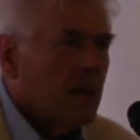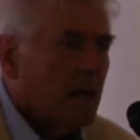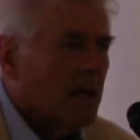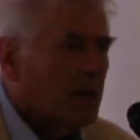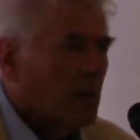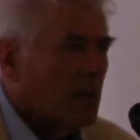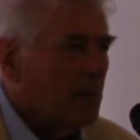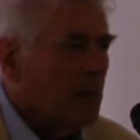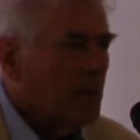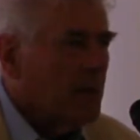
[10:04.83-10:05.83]
and the more
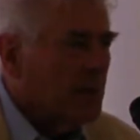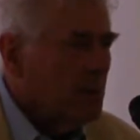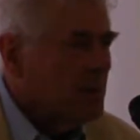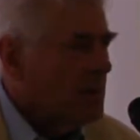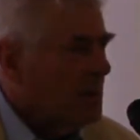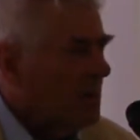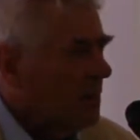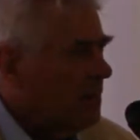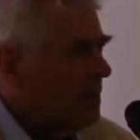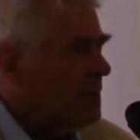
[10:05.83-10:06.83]
we produce, the
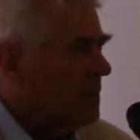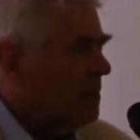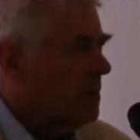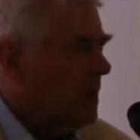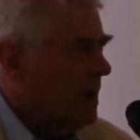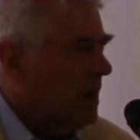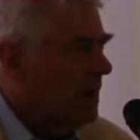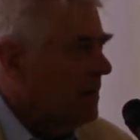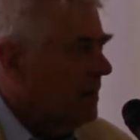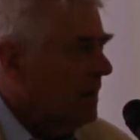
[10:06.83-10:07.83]
more efficient we
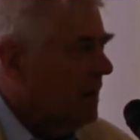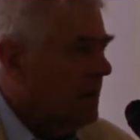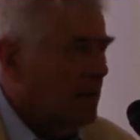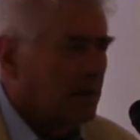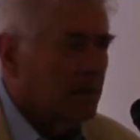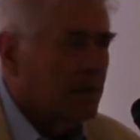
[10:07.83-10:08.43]
are, uh,